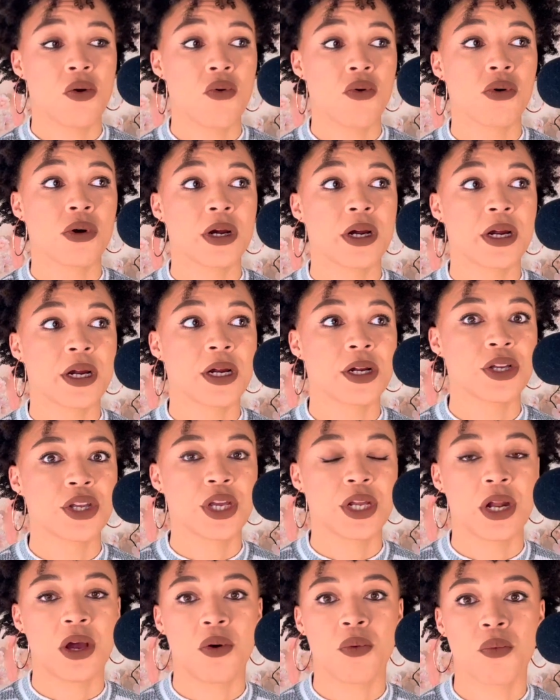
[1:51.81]
Or,
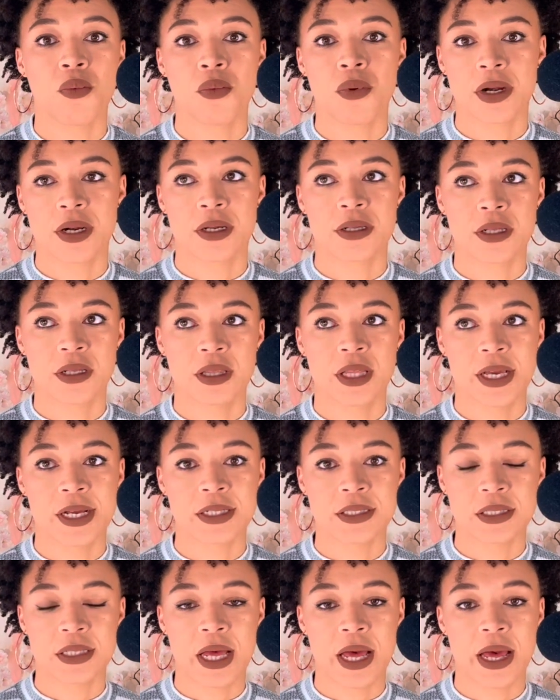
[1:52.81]
you know, what are the
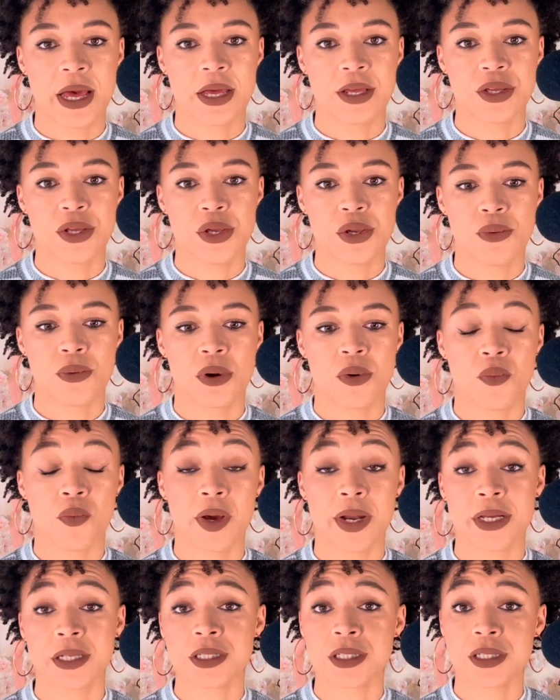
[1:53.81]
things that you are
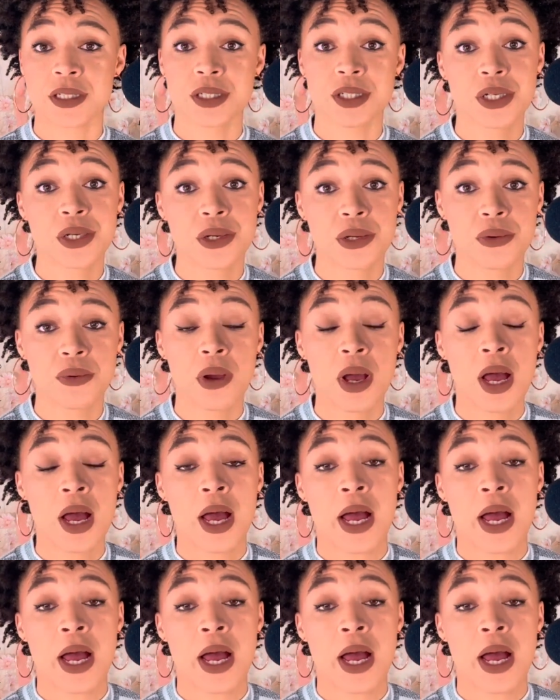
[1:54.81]
wanting to do